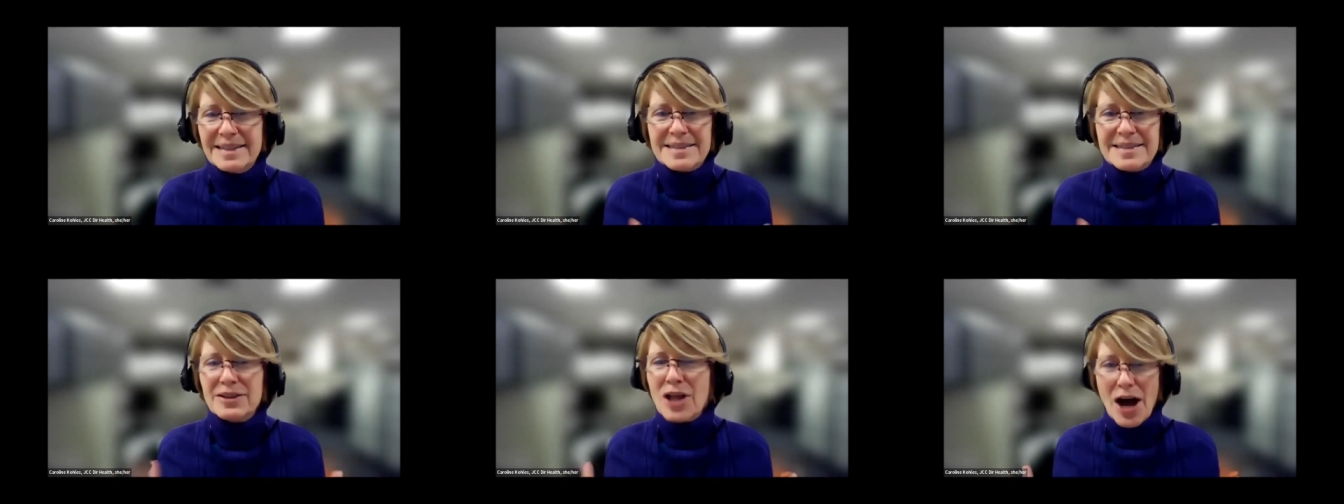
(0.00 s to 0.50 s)
it
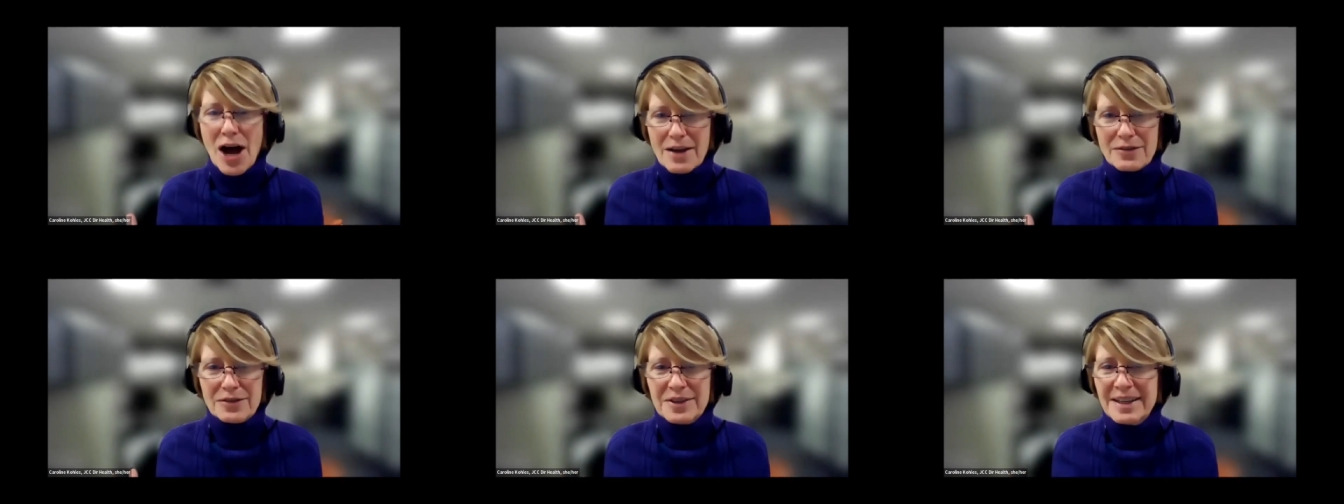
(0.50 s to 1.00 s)
is
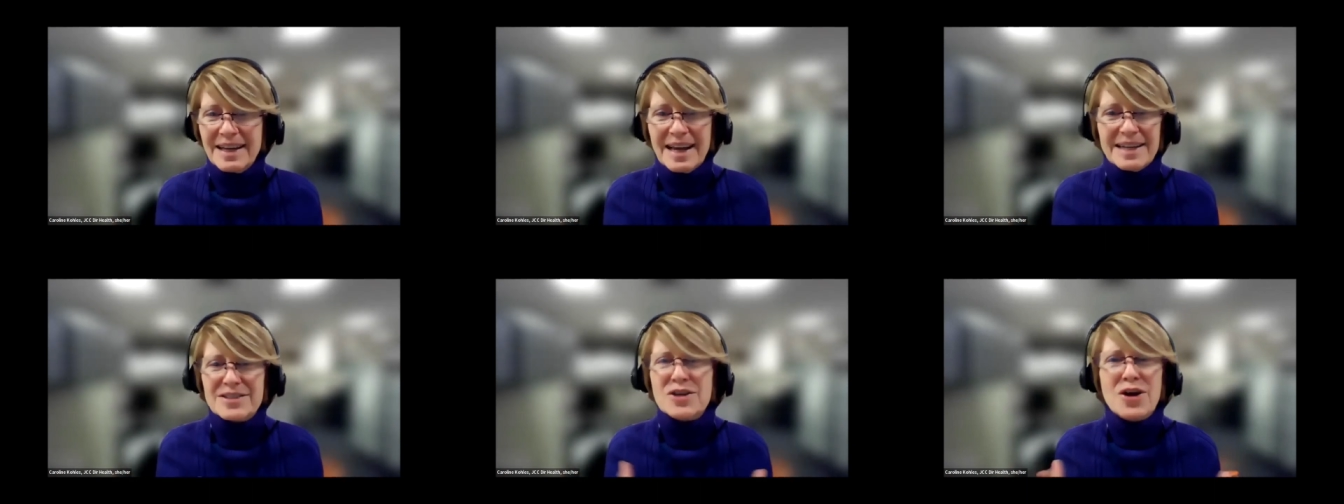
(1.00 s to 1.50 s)
alive
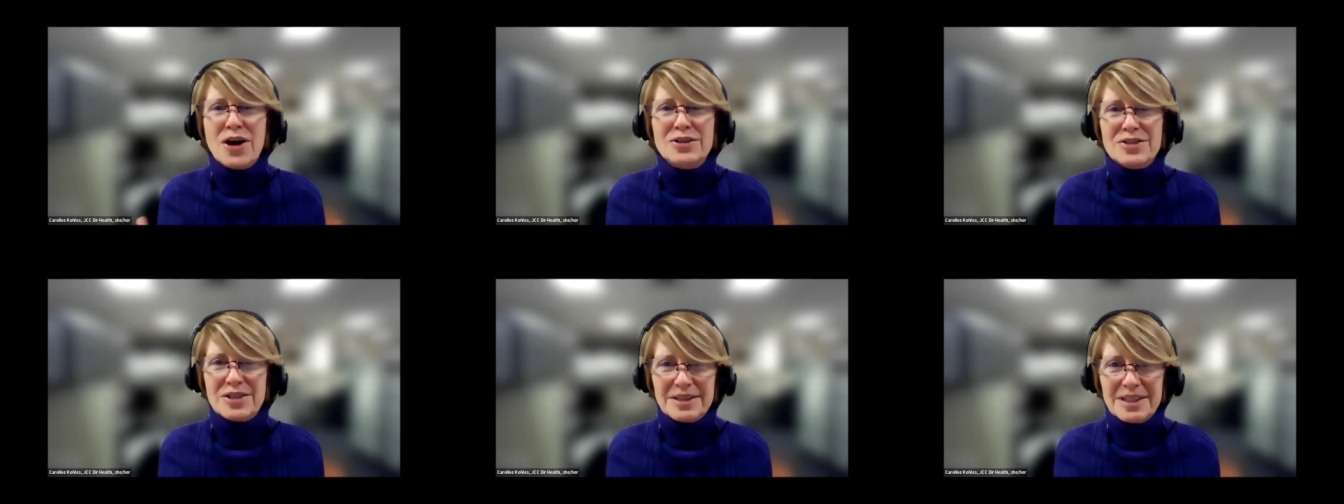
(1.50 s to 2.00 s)
and it's
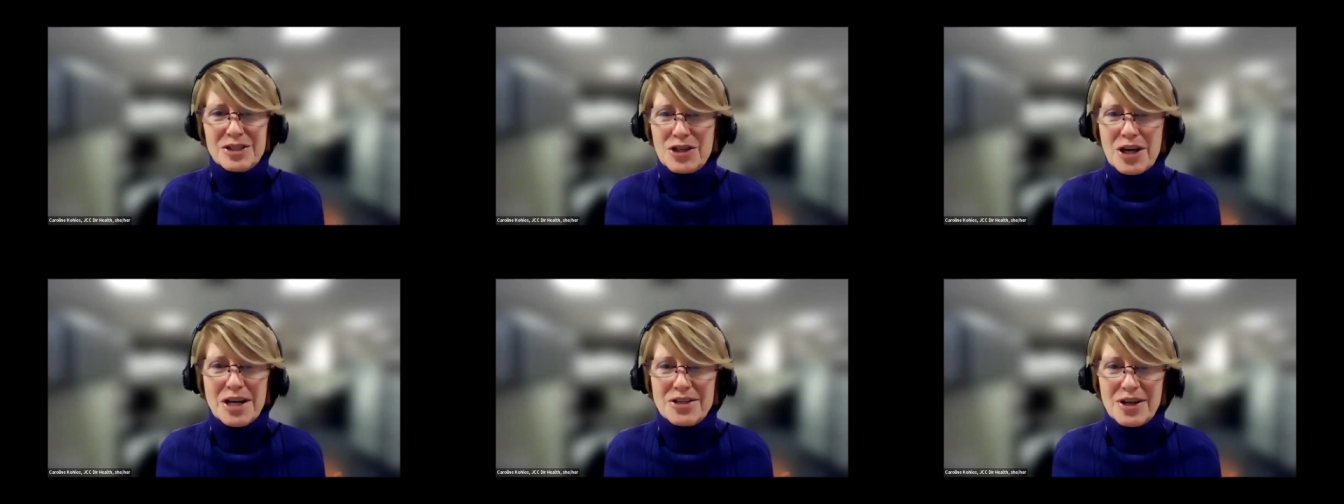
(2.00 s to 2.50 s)
constantly
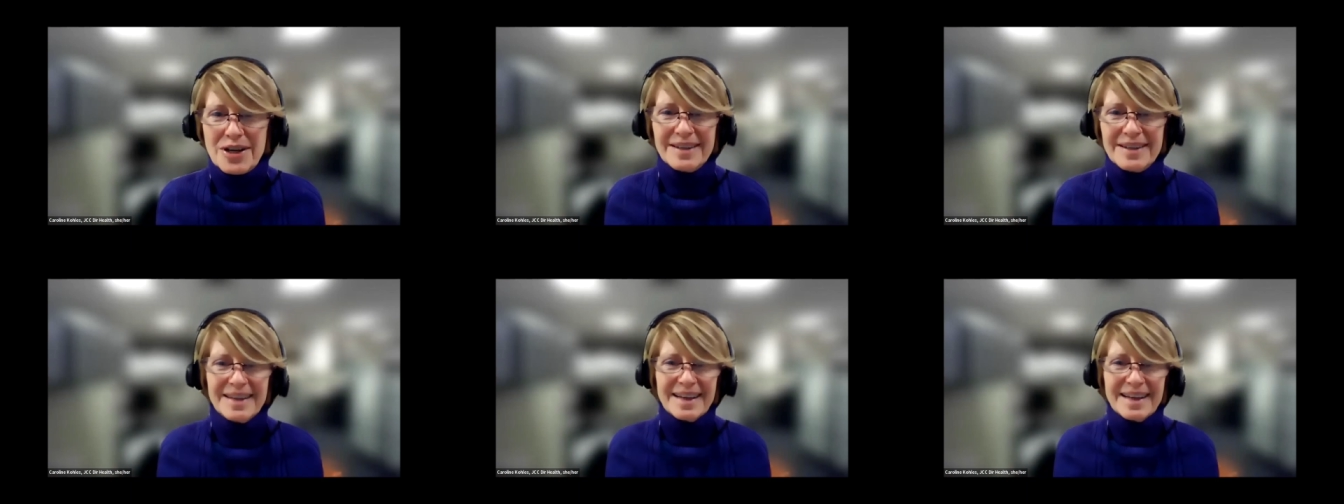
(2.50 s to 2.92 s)
changing.